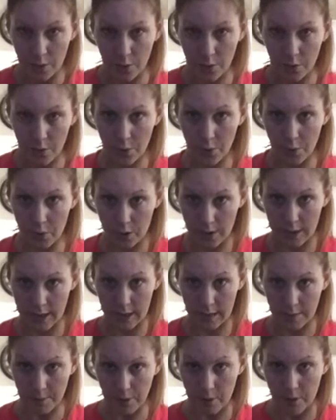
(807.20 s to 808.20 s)
Woo,
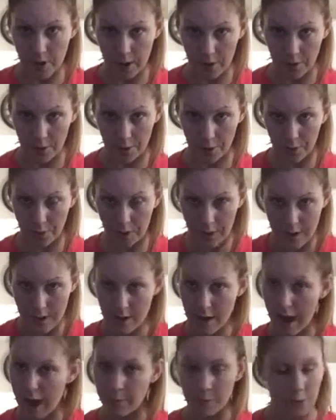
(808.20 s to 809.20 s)
keep going.
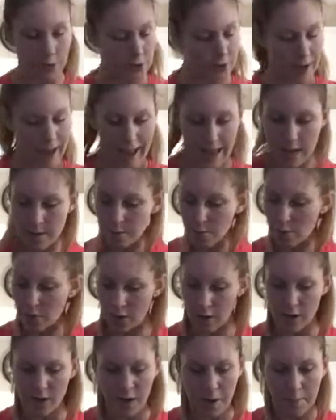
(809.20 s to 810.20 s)
I'm gonna do 8
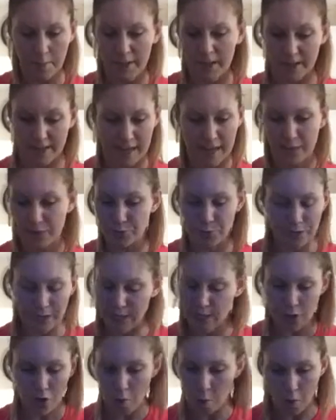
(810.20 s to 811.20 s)
more because I
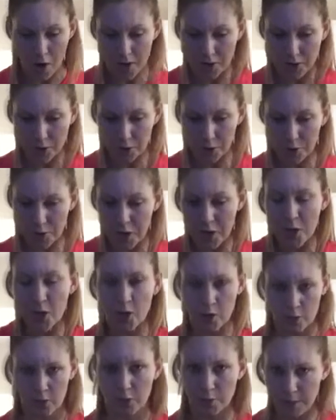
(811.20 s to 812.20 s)
really don't want to,
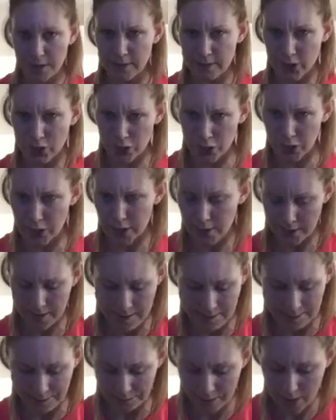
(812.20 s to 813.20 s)
which means I should.
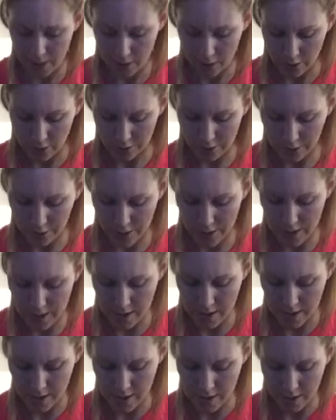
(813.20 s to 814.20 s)
3,
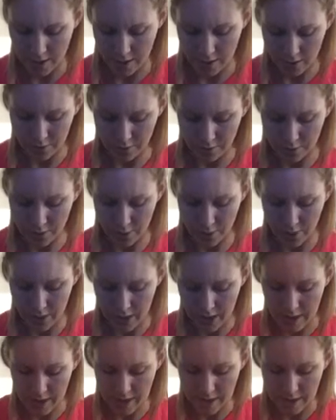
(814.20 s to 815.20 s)

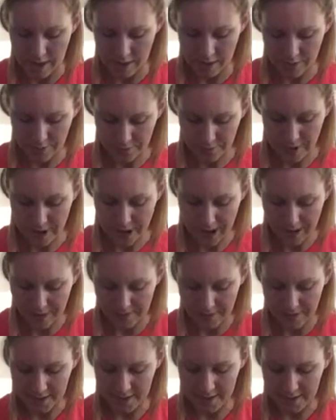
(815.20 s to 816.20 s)
4, 5,
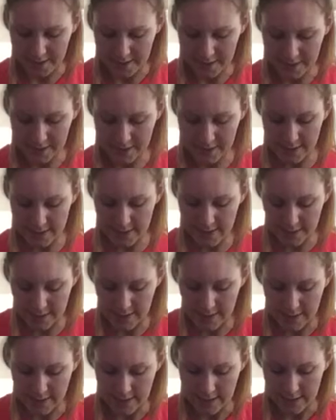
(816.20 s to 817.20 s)

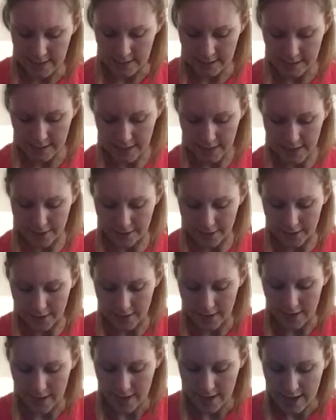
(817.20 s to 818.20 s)
6,
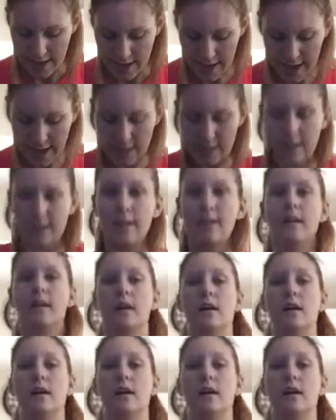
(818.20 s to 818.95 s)
7, 8.